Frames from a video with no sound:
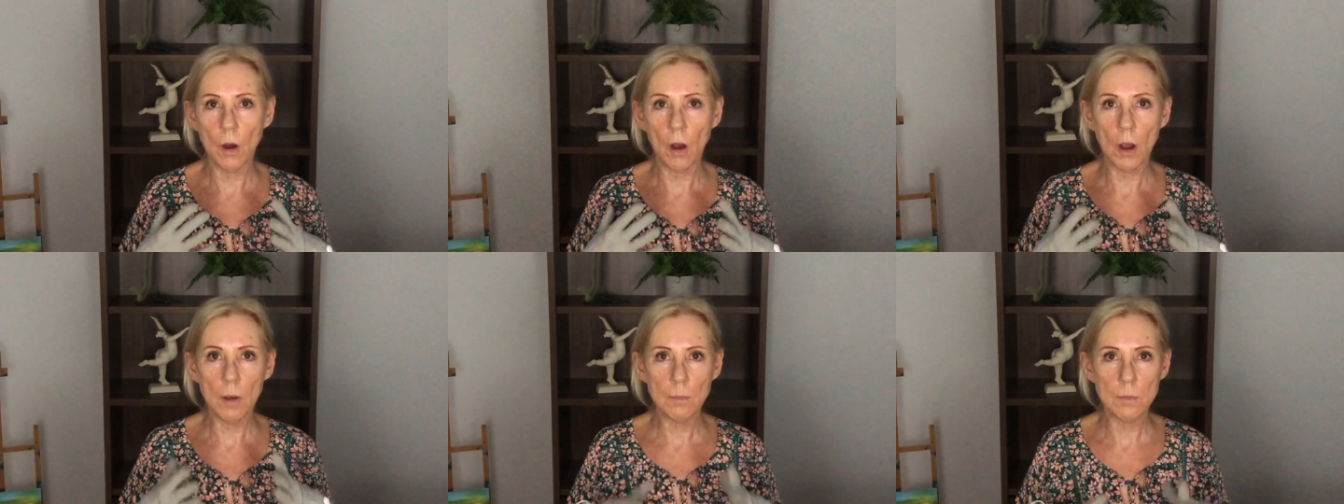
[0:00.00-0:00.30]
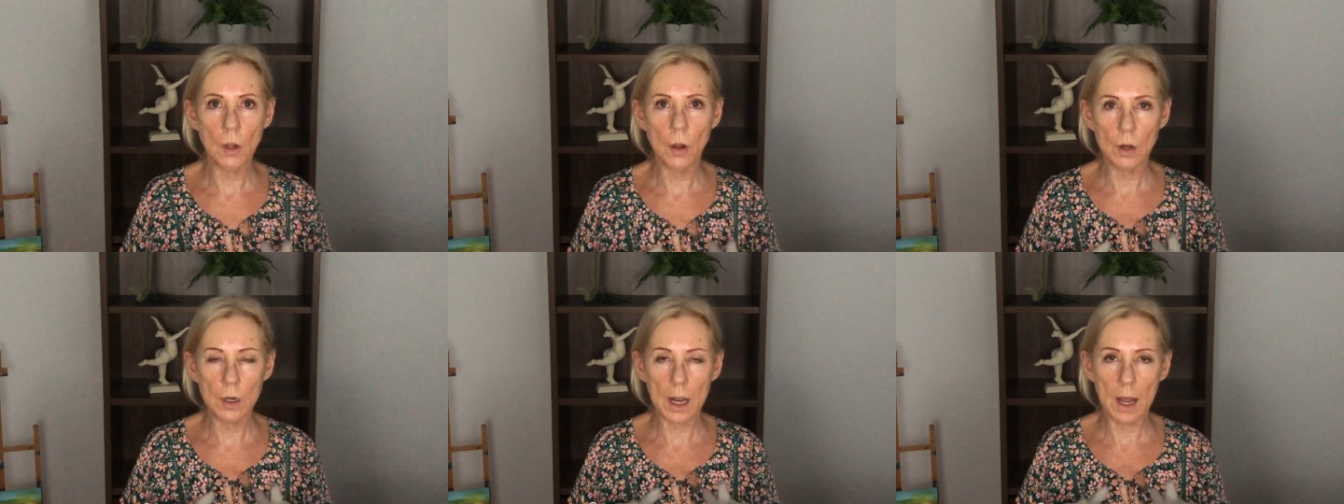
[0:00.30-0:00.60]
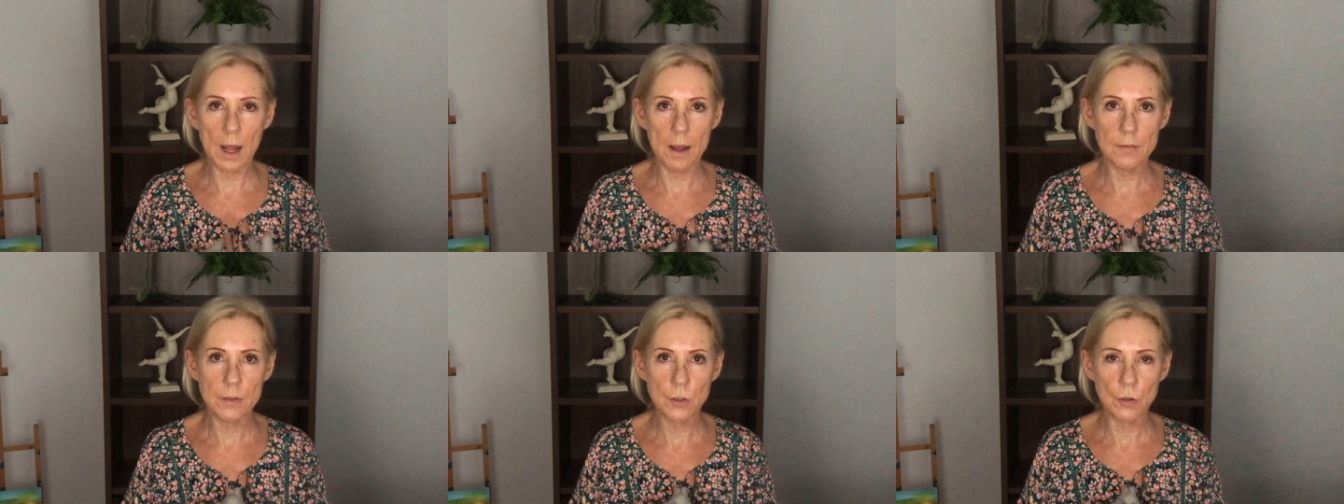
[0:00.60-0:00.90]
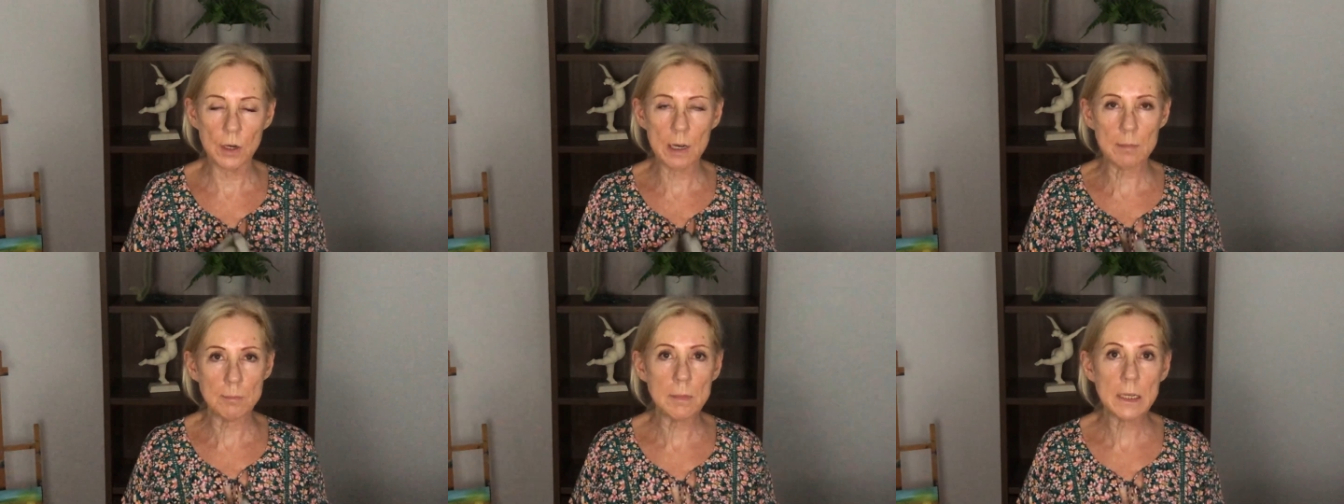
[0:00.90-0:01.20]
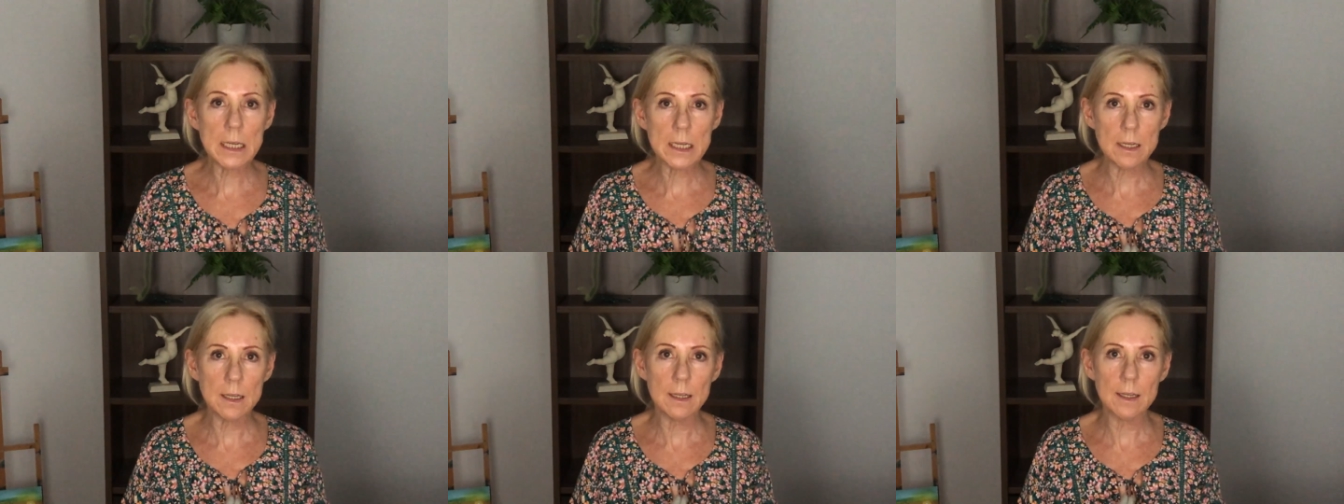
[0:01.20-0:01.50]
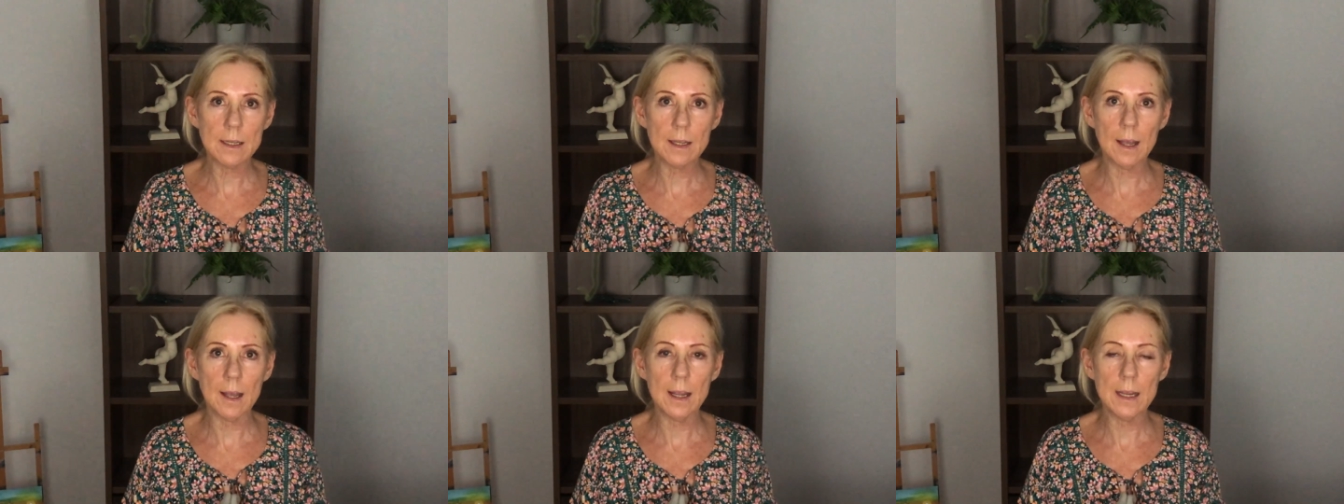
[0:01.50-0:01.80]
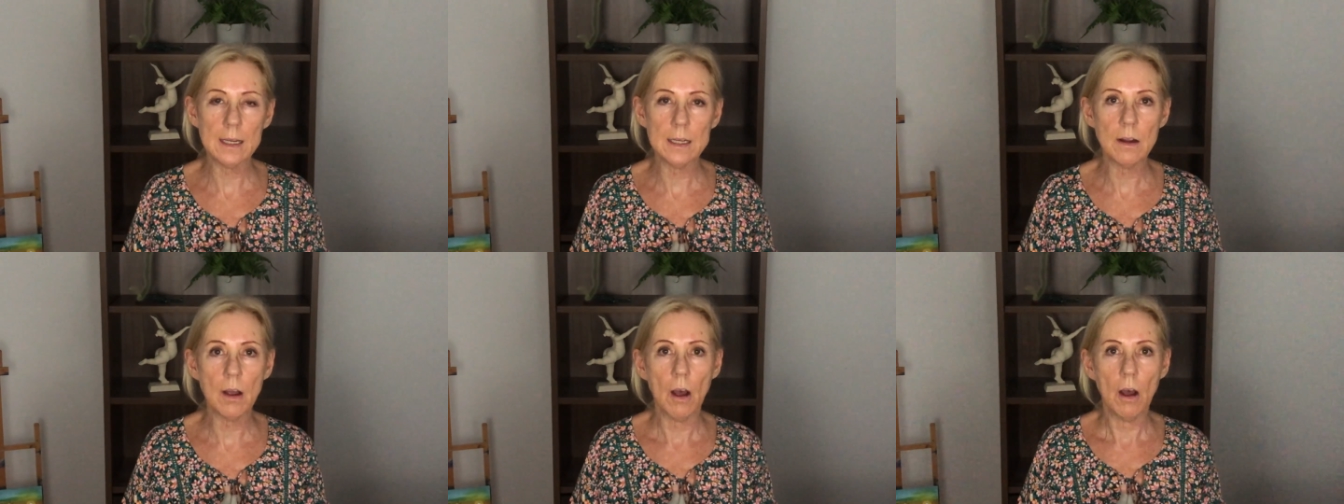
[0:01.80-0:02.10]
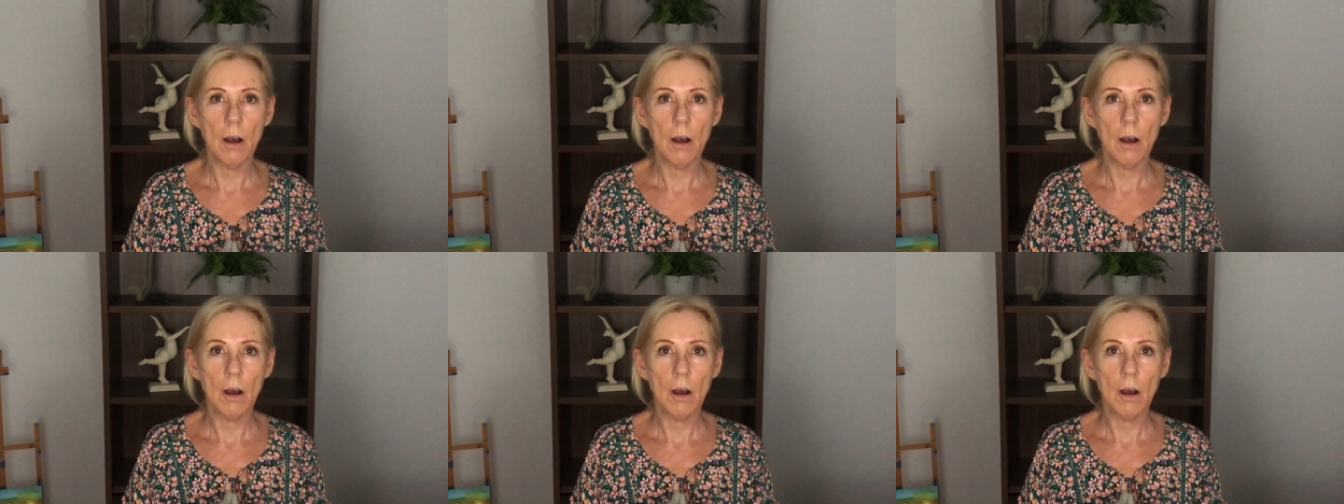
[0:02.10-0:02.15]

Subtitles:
I'm not after immediate gain,